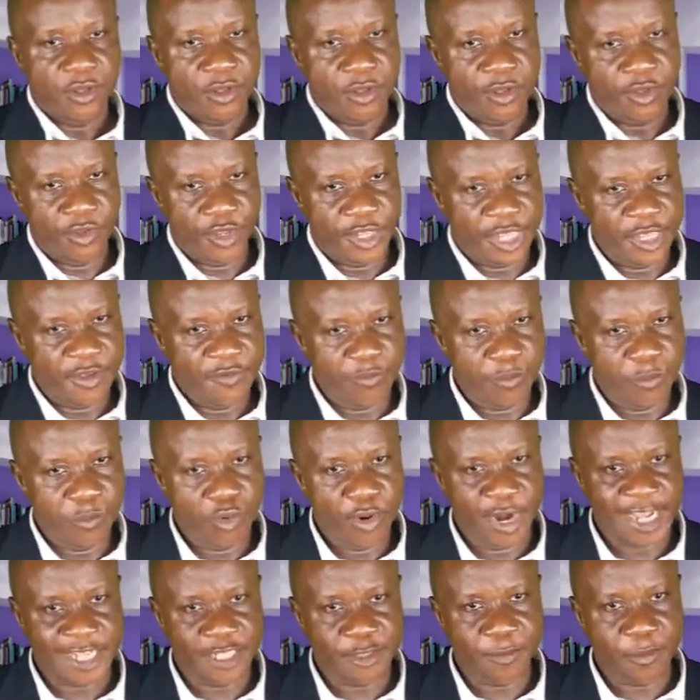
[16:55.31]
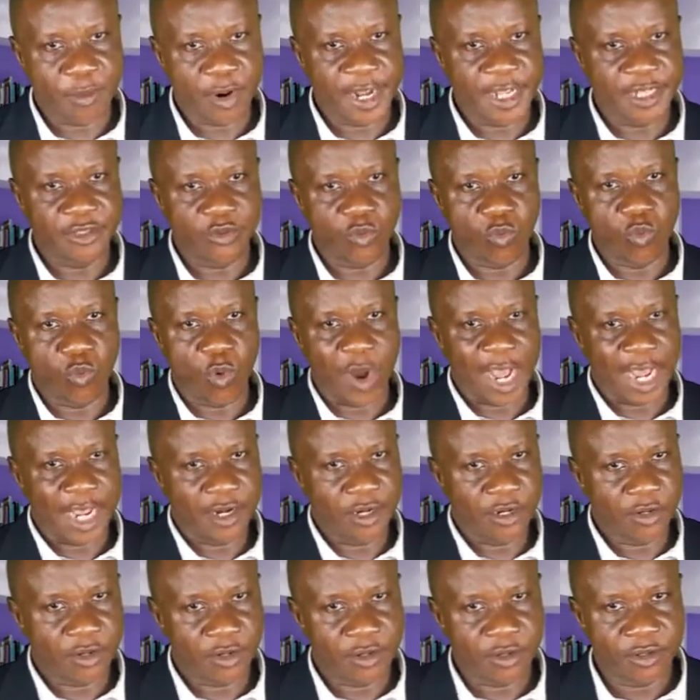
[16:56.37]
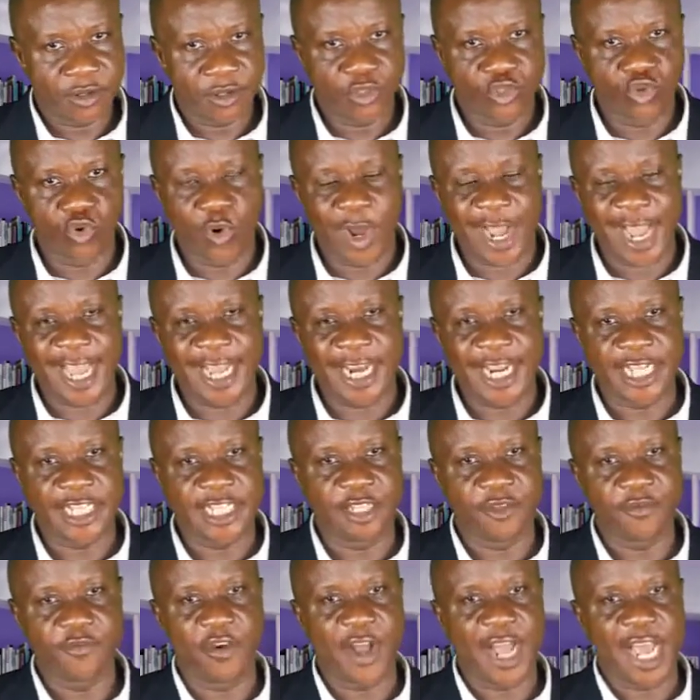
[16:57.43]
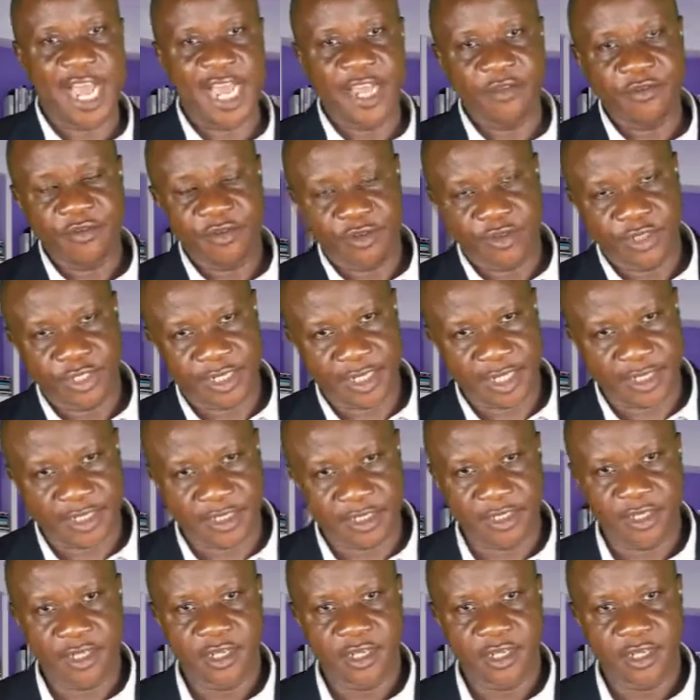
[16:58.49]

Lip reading: You give bullet point. 1, to identify, you state.